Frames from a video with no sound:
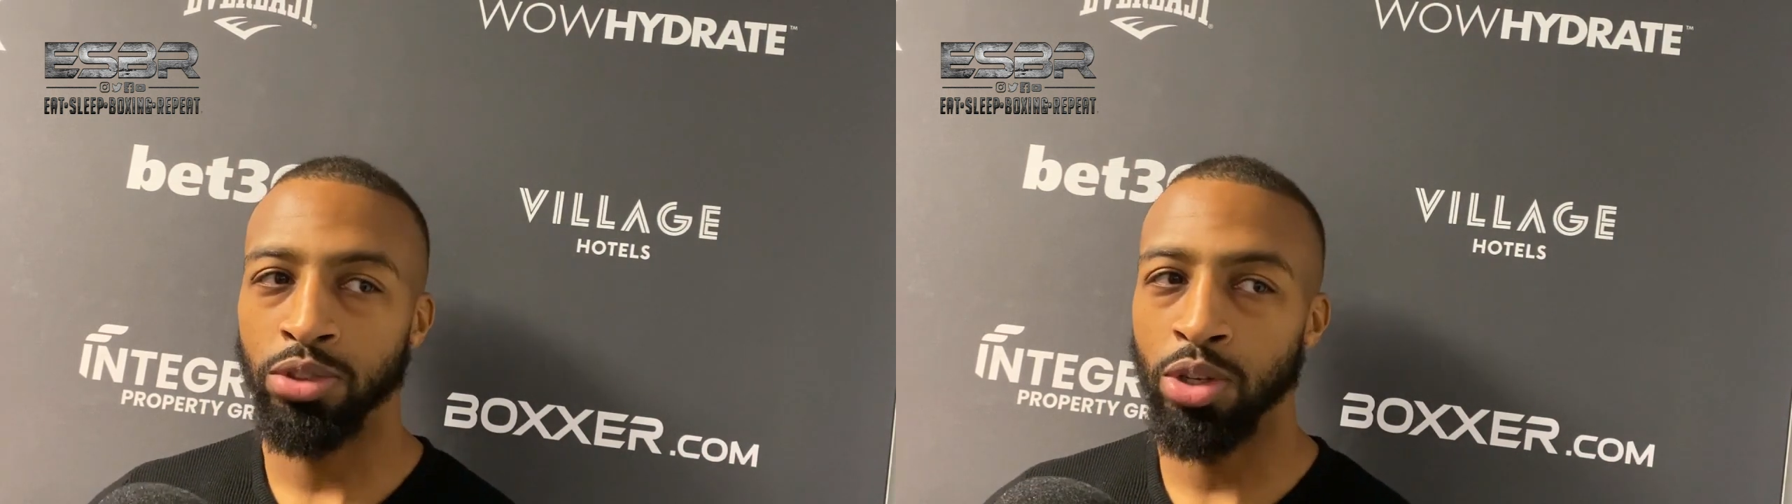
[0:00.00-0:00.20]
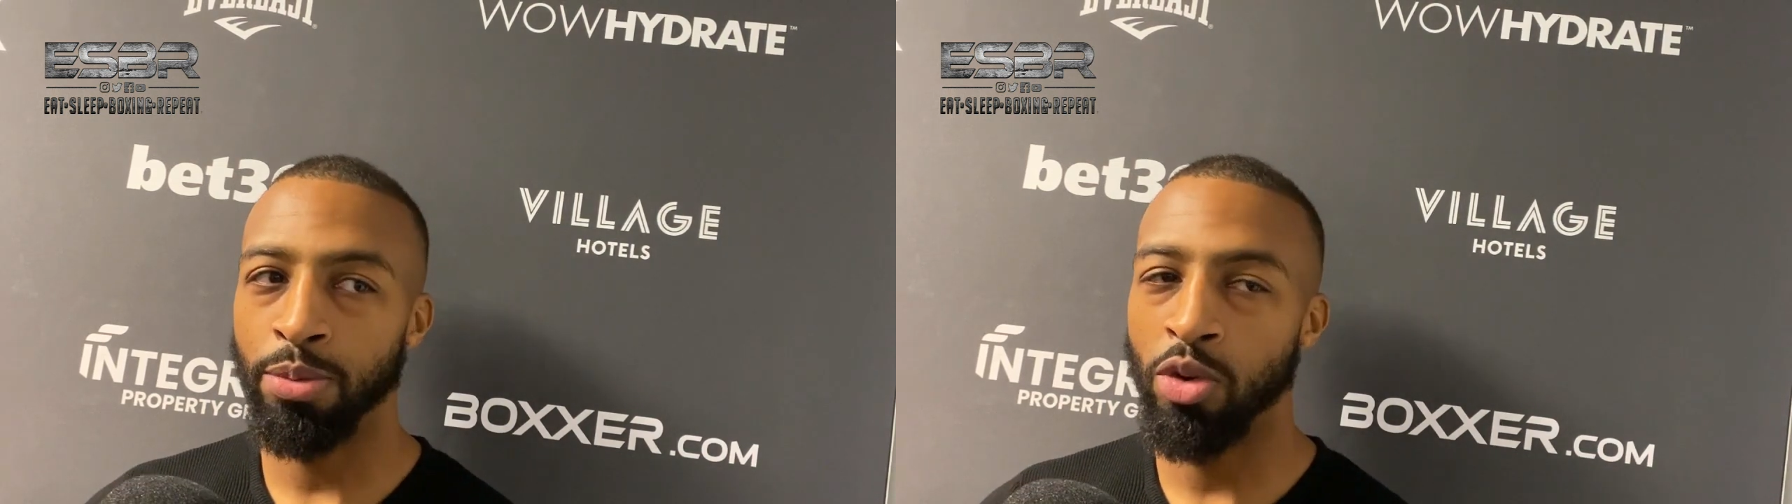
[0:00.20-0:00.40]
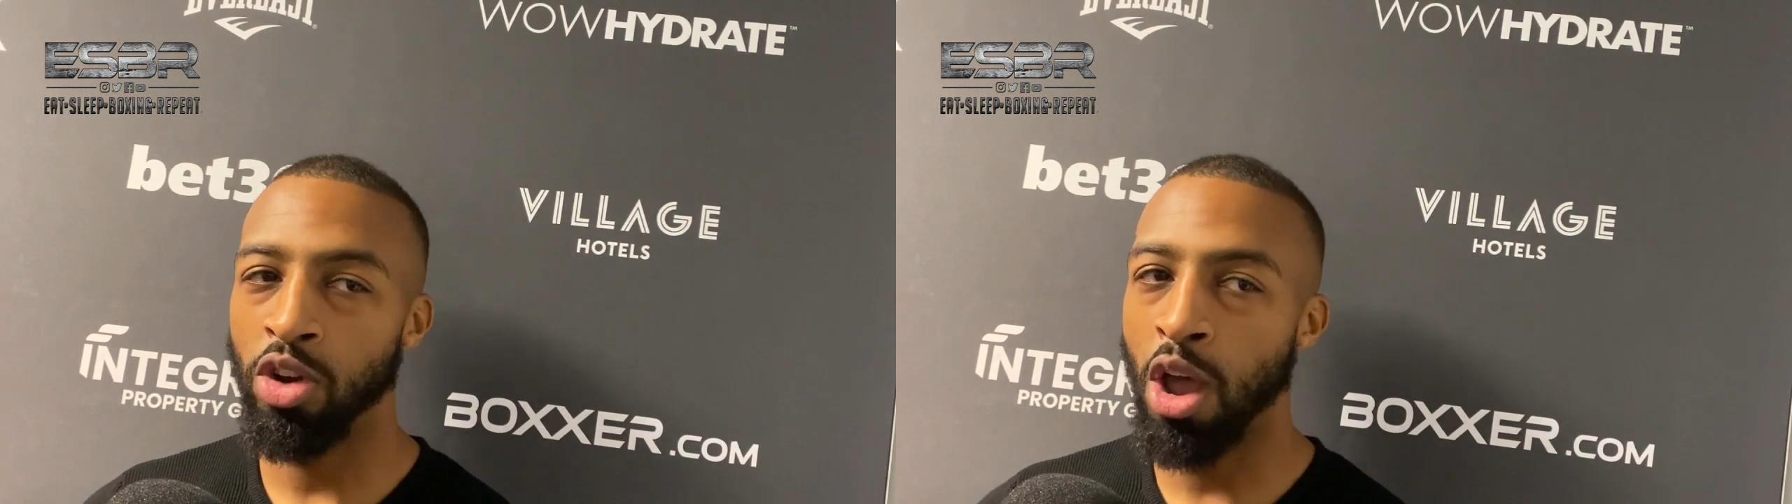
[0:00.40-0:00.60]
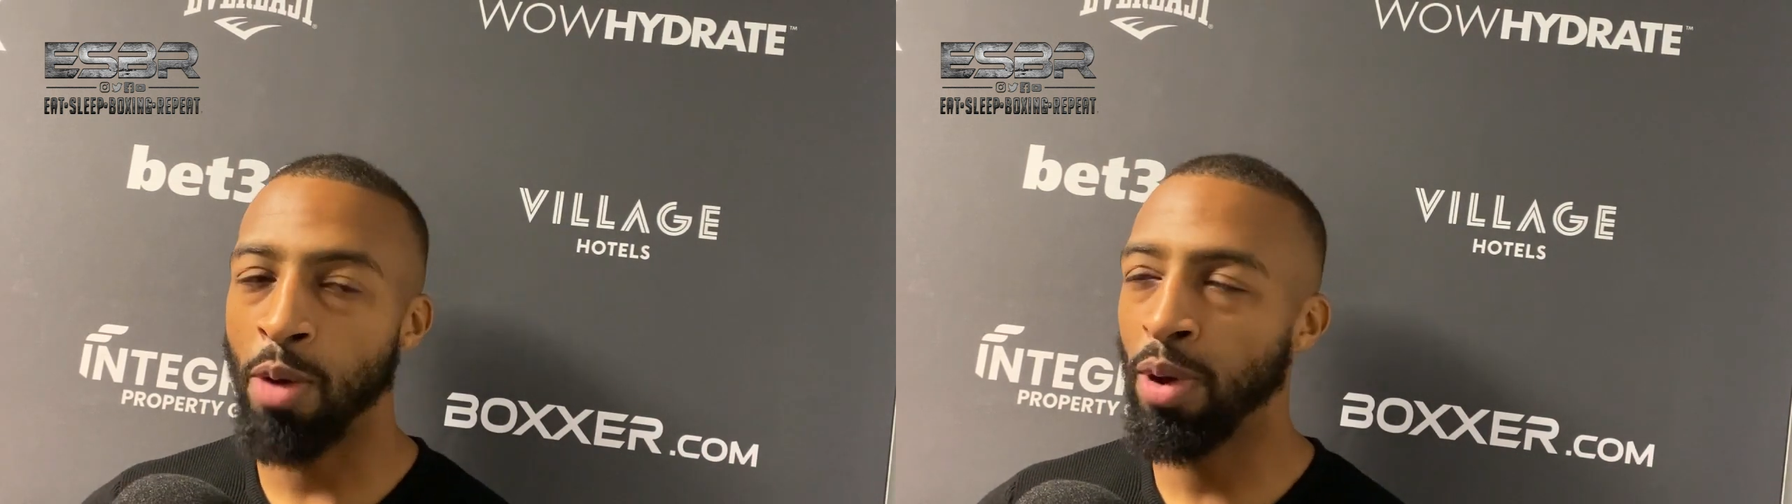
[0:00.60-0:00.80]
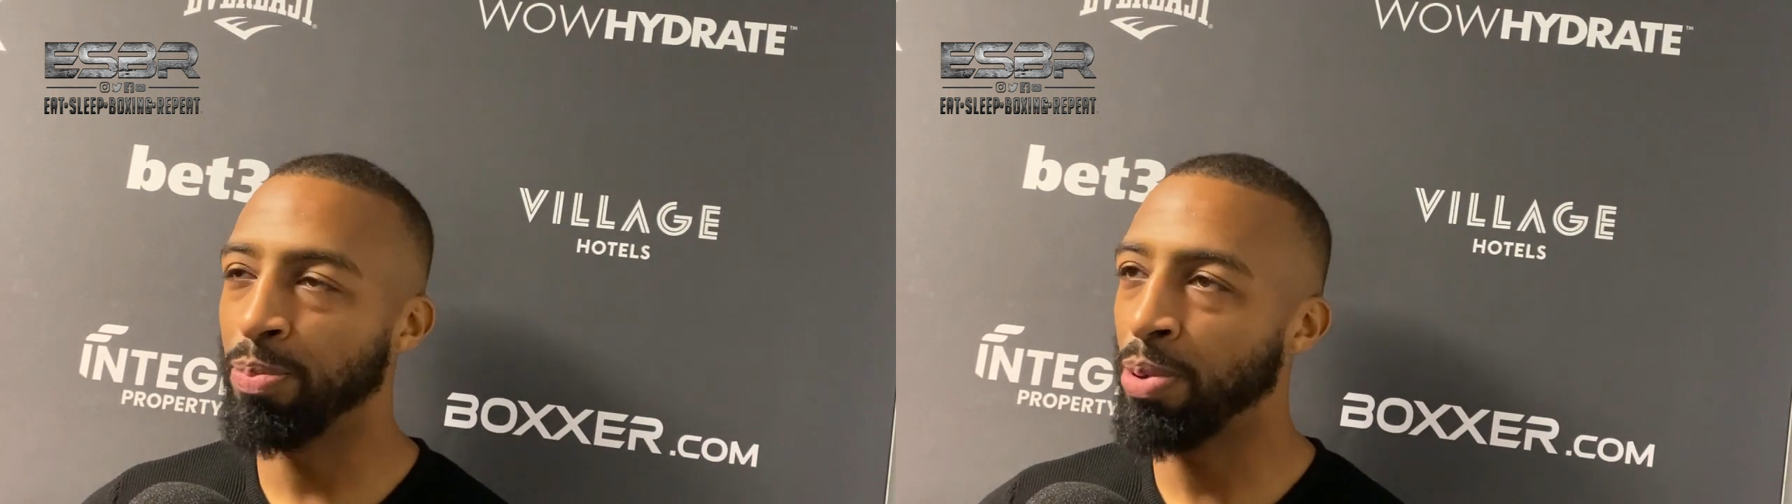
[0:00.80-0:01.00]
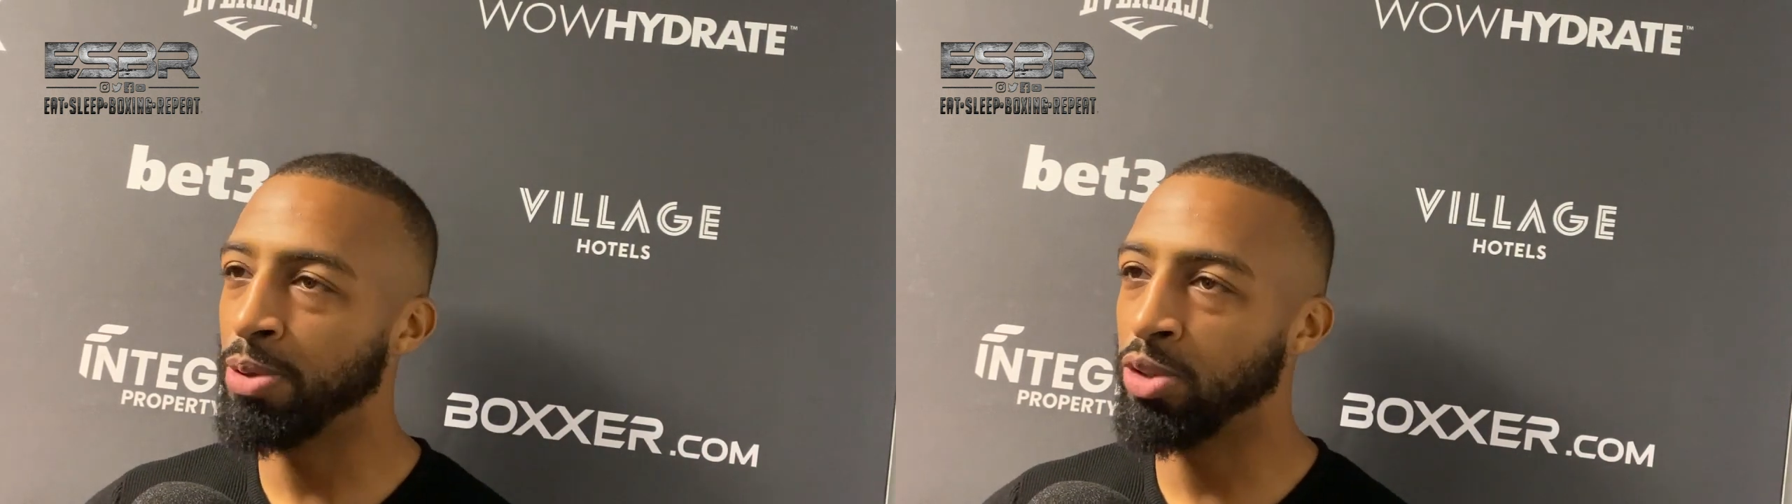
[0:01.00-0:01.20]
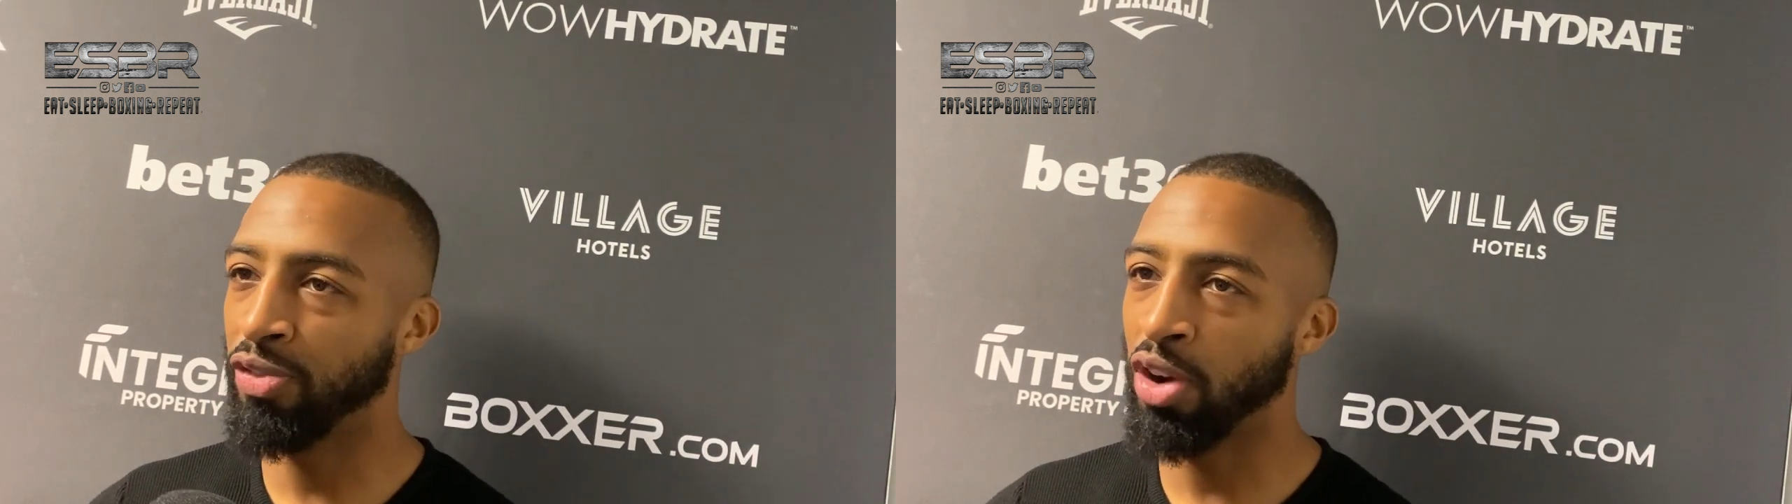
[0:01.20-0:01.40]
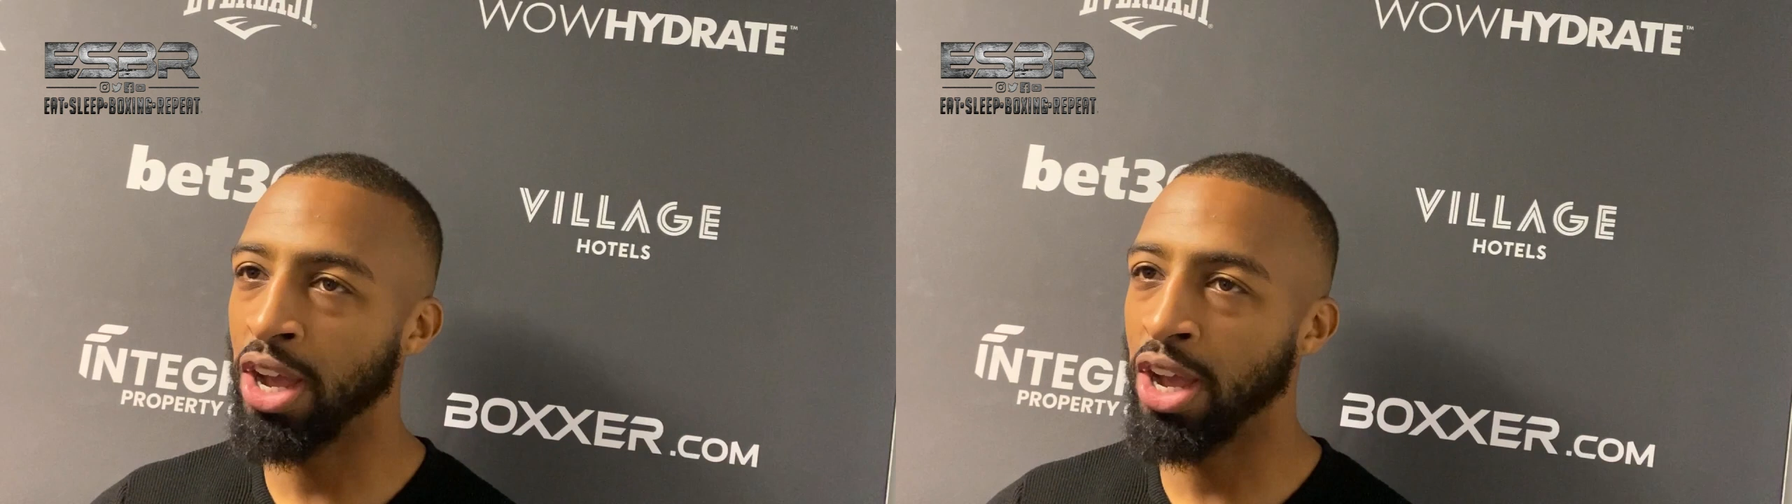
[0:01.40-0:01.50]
don't get me wrong, I'll probably throw